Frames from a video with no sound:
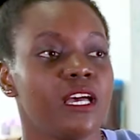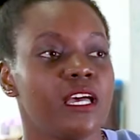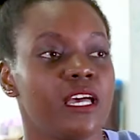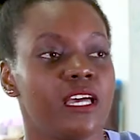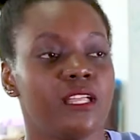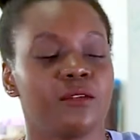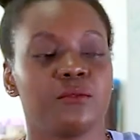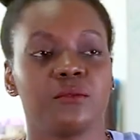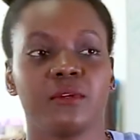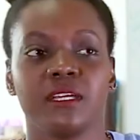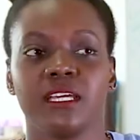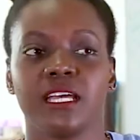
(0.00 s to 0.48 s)

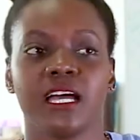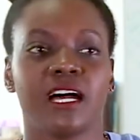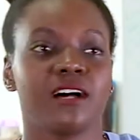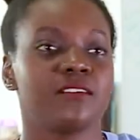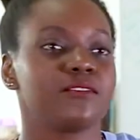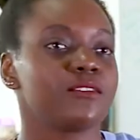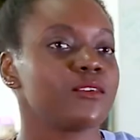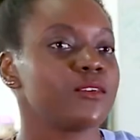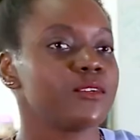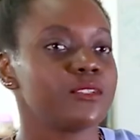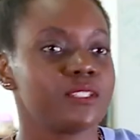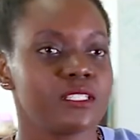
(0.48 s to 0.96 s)
and we
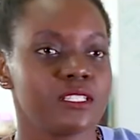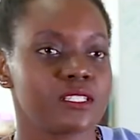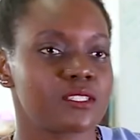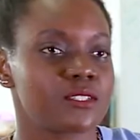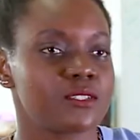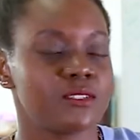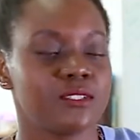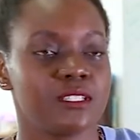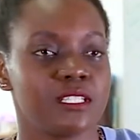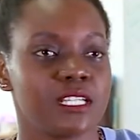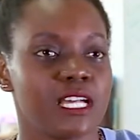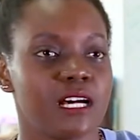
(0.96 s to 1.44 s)
have all these
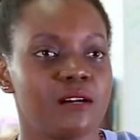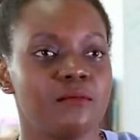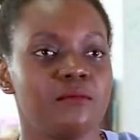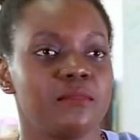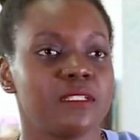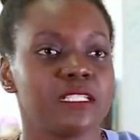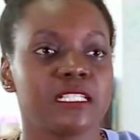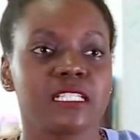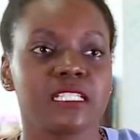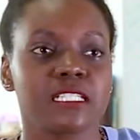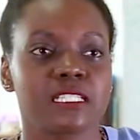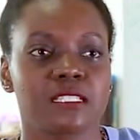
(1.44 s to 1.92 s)
good
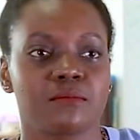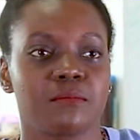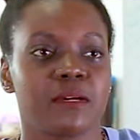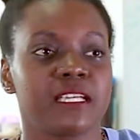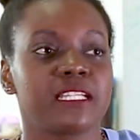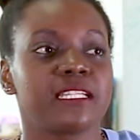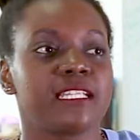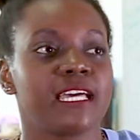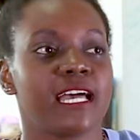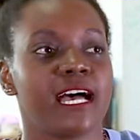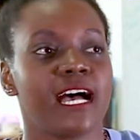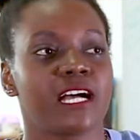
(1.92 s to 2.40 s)
numbers,
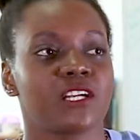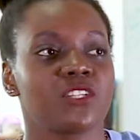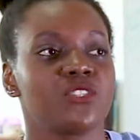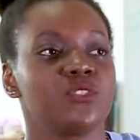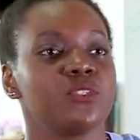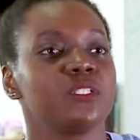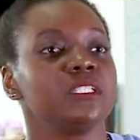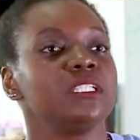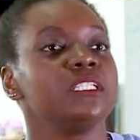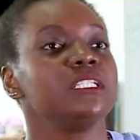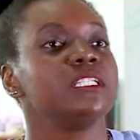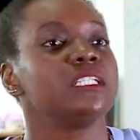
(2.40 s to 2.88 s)
but they're
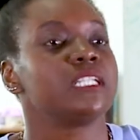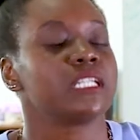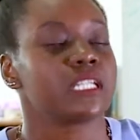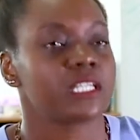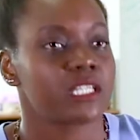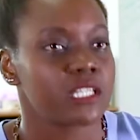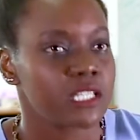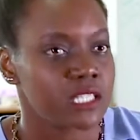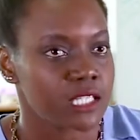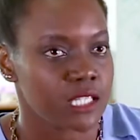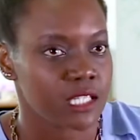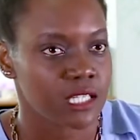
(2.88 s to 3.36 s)
actually
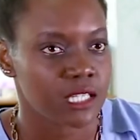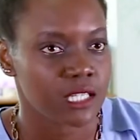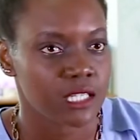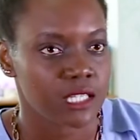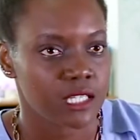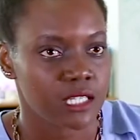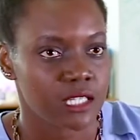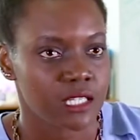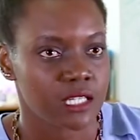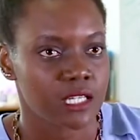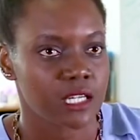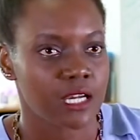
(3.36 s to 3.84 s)
learning.
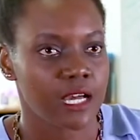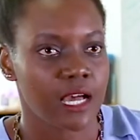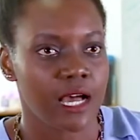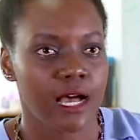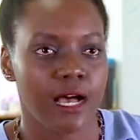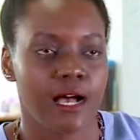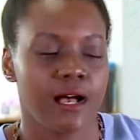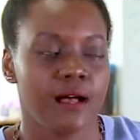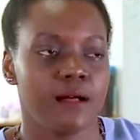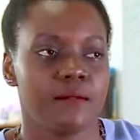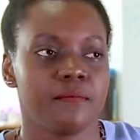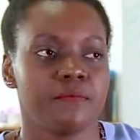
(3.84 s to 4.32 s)

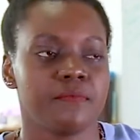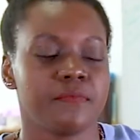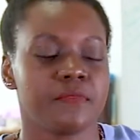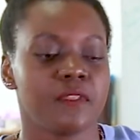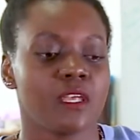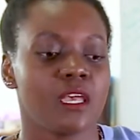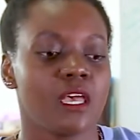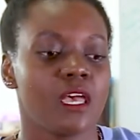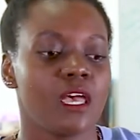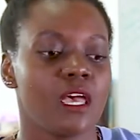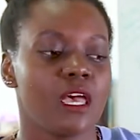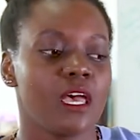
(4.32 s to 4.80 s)
And
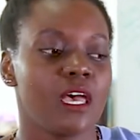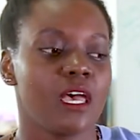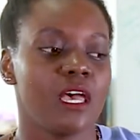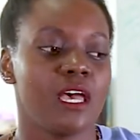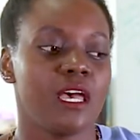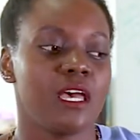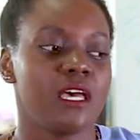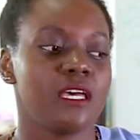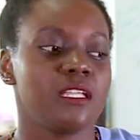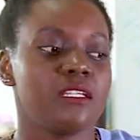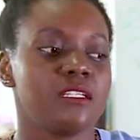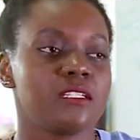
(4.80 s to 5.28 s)

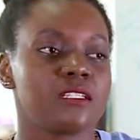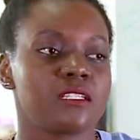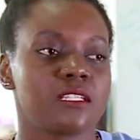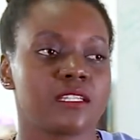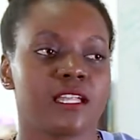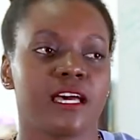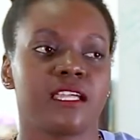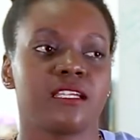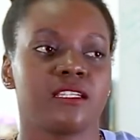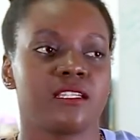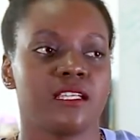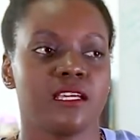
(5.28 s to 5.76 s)

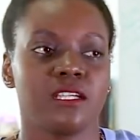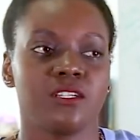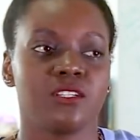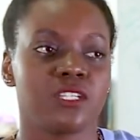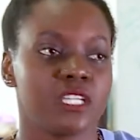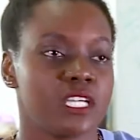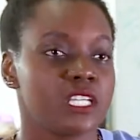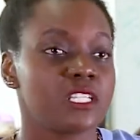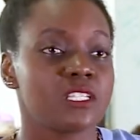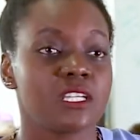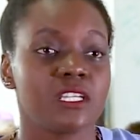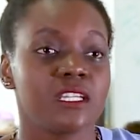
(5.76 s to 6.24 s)
that the
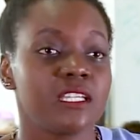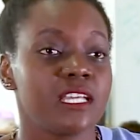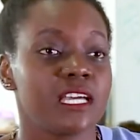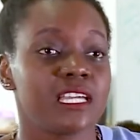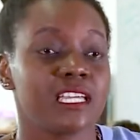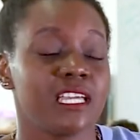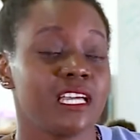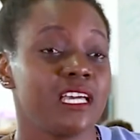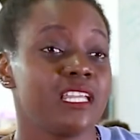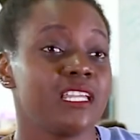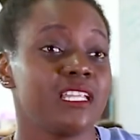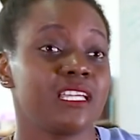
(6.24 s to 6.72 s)
education they're
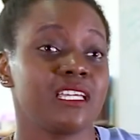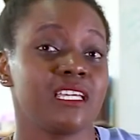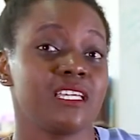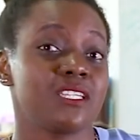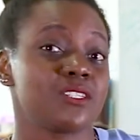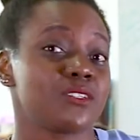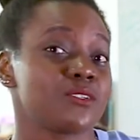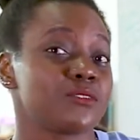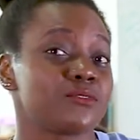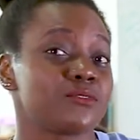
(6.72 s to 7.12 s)
getting is